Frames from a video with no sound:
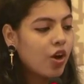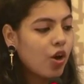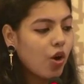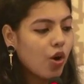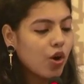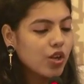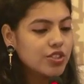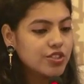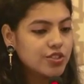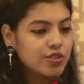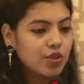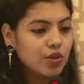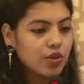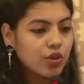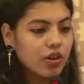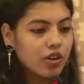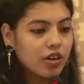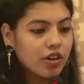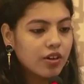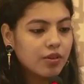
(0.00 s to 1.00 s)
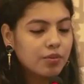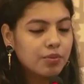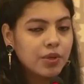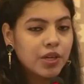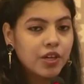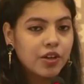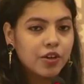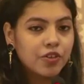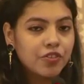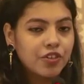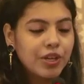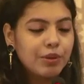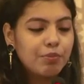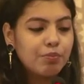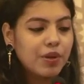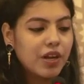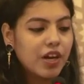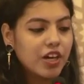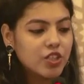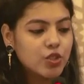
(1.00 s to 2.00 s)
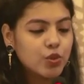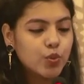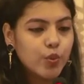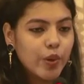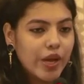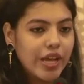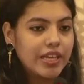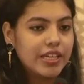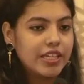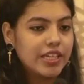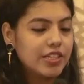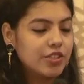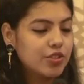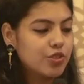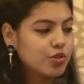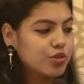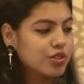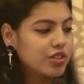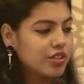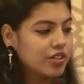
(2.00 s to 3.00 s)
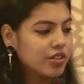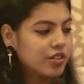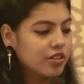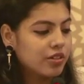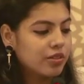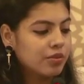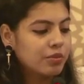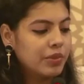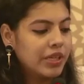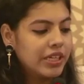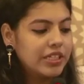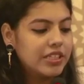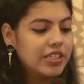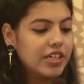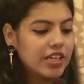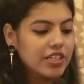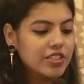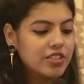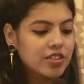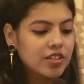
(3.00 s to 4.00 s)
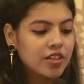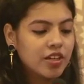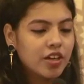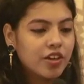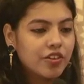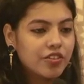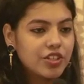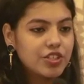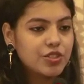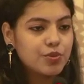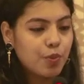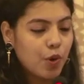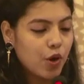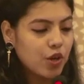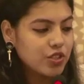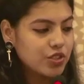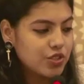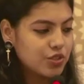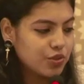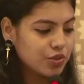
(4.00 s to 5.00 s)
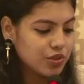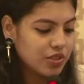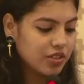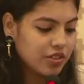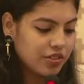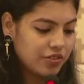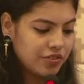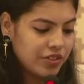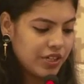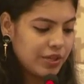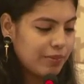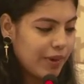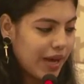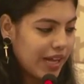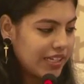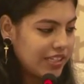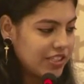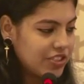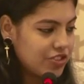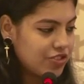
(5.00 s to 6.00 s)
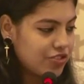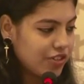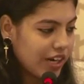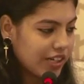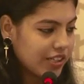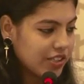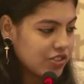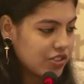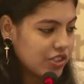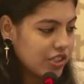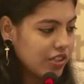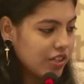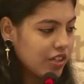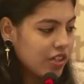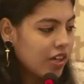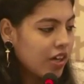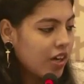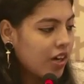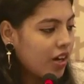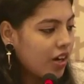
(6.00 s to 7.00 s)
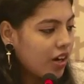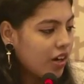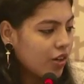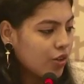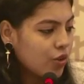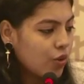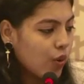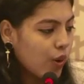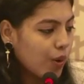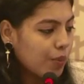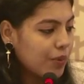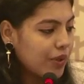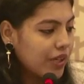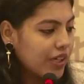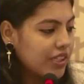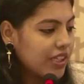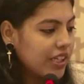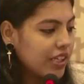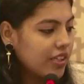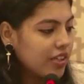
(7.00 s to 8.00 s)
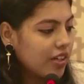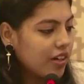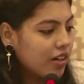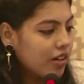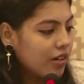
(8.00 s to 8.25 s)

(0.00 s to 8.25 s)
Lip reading: also re-plugged well into the India's response to the rebalance strategy. Cooperating